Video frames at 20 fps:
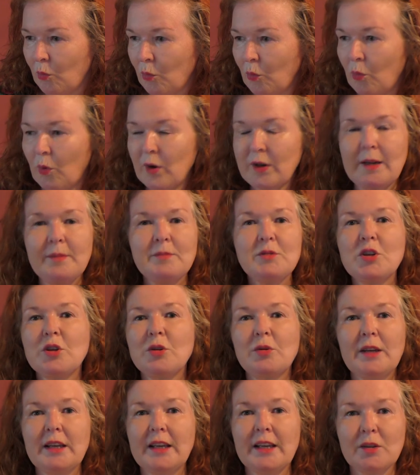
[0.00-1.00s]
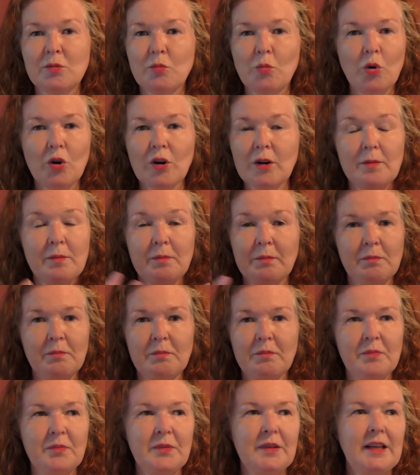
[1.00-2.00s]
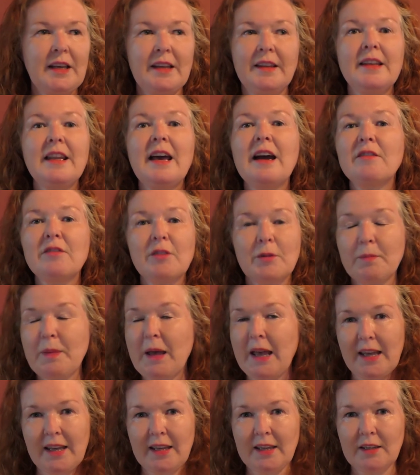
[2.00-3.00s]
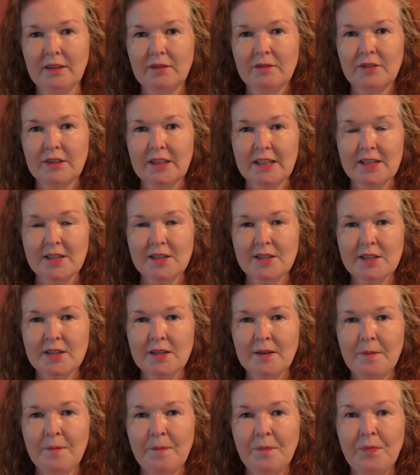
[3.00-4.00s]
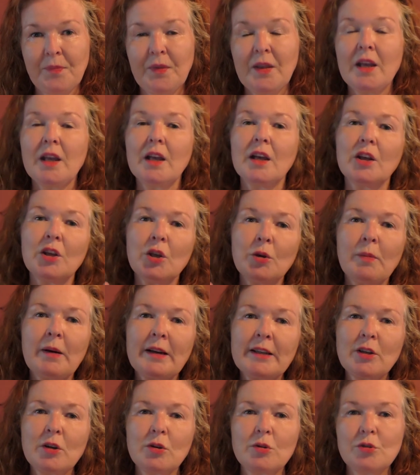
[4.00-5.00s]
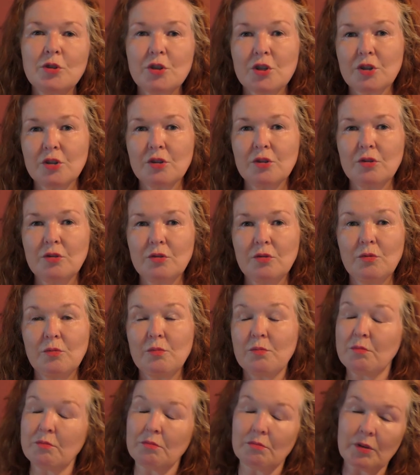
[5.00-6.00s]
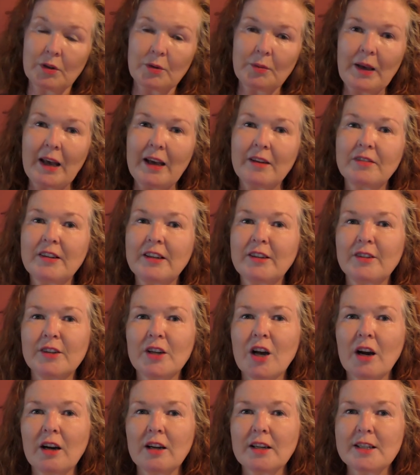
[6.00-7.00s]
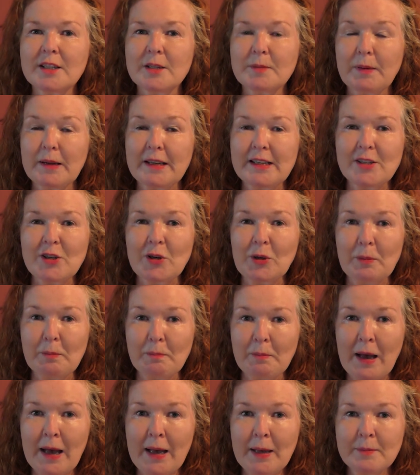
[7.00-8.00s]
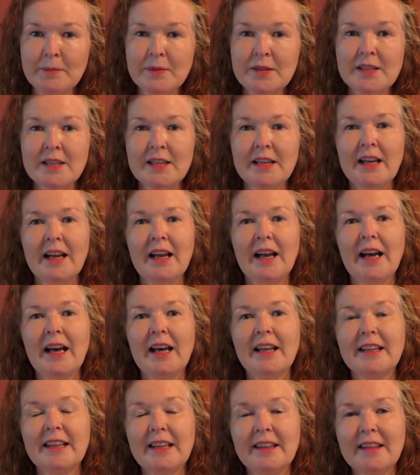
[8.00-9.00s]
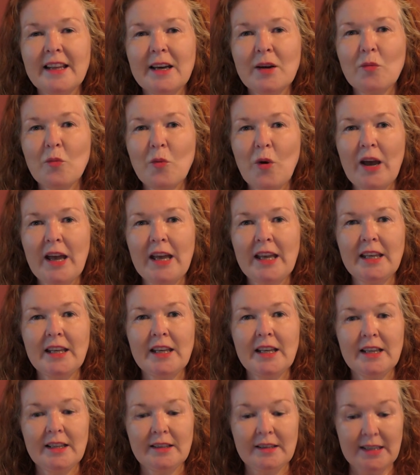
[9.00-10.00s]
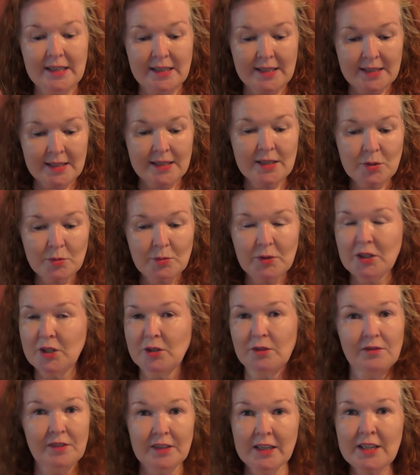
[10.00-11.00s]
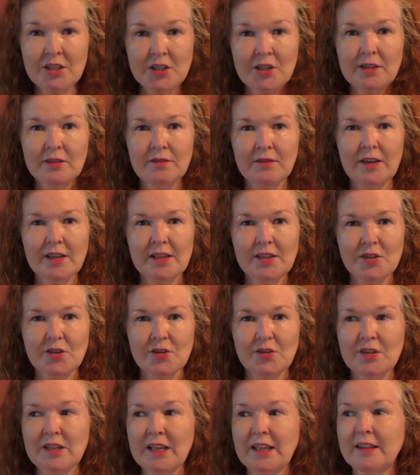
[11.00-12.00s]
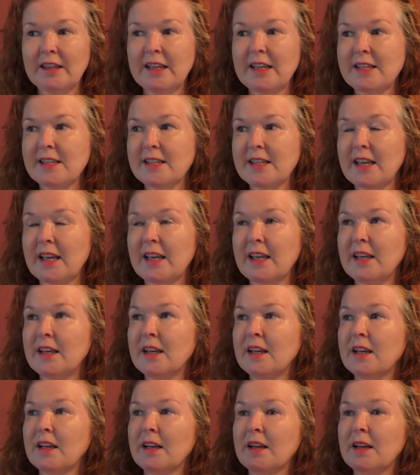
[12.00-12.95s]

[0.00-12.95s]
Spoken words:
what I'm doing at work can never pay for this, you might go to what we have here in Ireland, a place called MABS, and in that way they sit with you, financial advisors, and they say,